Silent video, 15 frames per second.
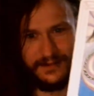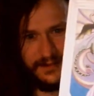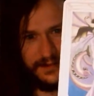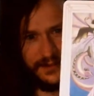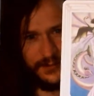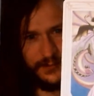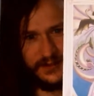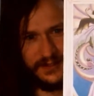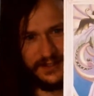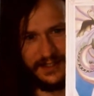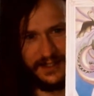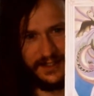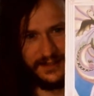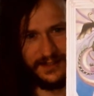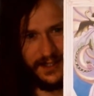this person
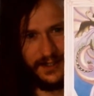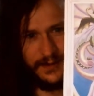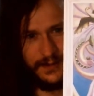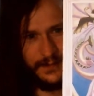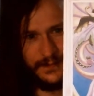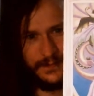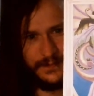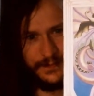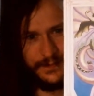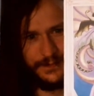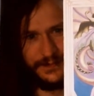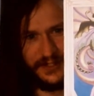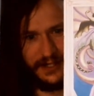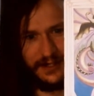has a cup to